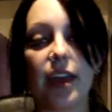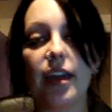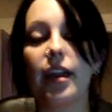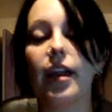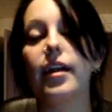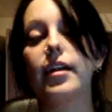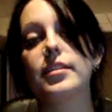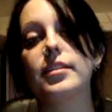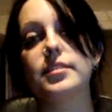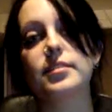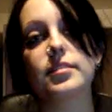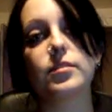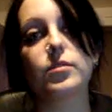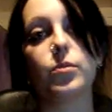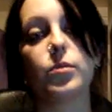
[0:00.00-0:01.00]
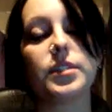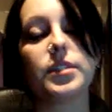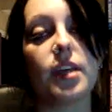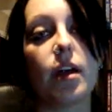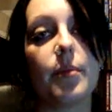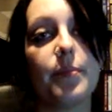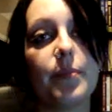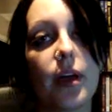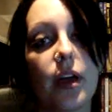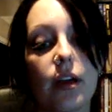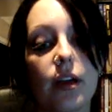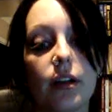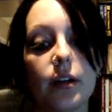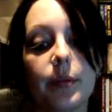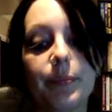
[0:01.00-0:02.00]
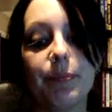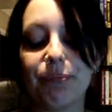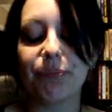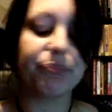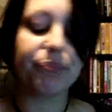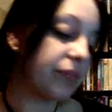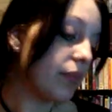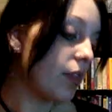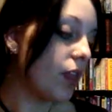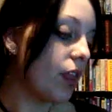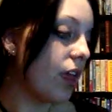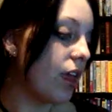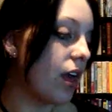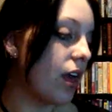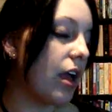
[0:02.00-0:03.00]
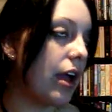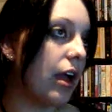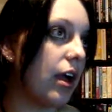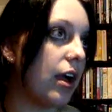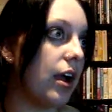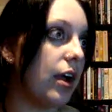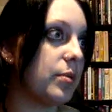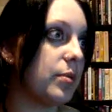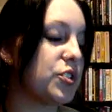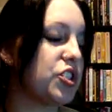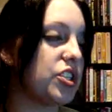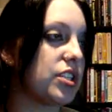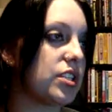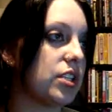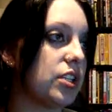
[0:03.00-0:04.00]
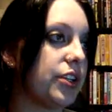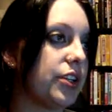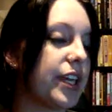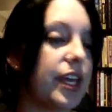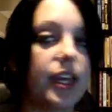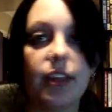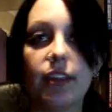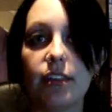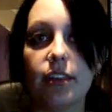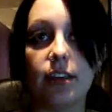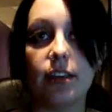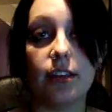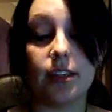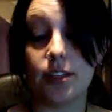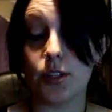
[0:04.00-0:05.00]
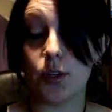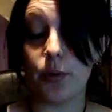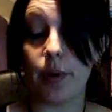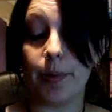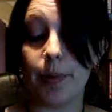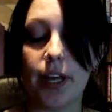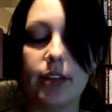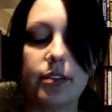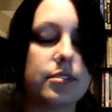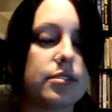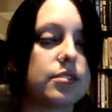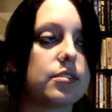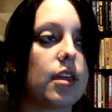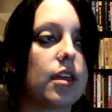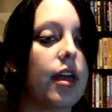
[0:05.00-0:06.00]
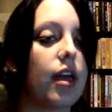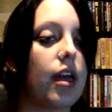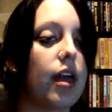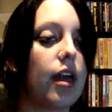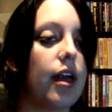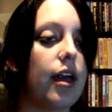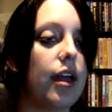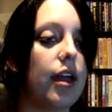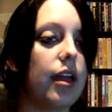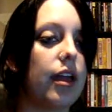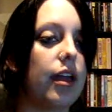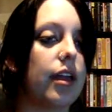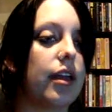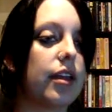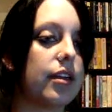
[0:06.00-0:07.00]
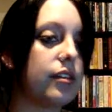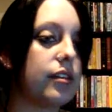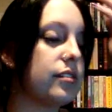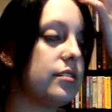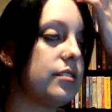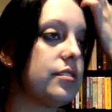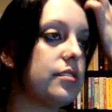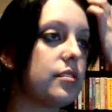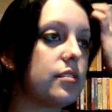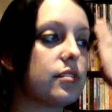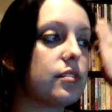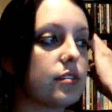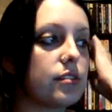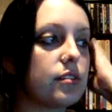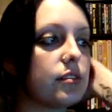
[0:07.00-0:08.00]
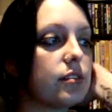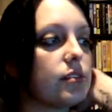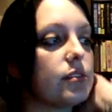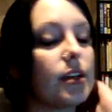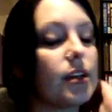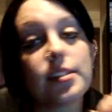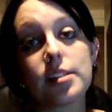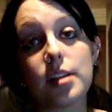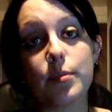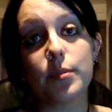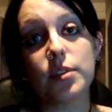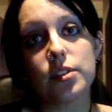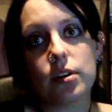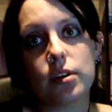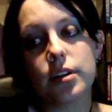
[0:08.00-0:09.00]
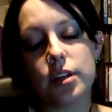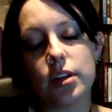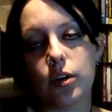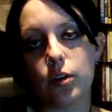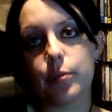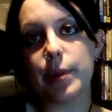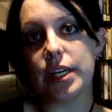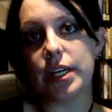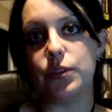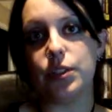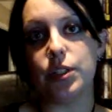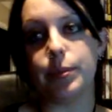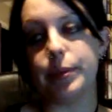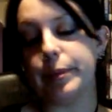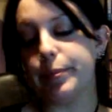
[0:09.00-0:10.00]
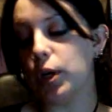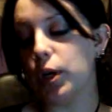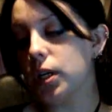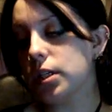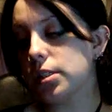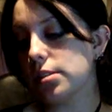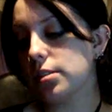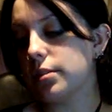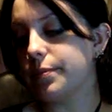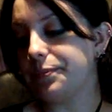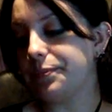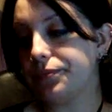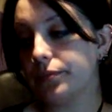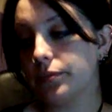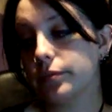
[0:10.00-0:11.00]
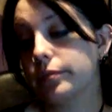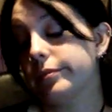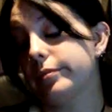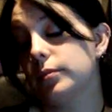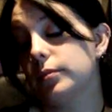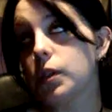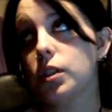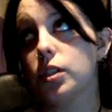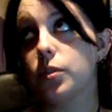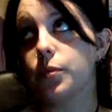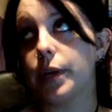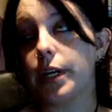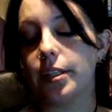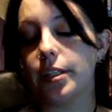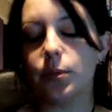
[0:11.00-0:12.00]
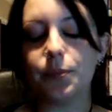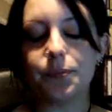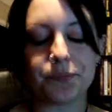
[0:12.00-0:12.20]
Hey guys, what's up? I was just lurking the interwebernets, and I stumbled on, you know, my YouTube inbox, which is what I do.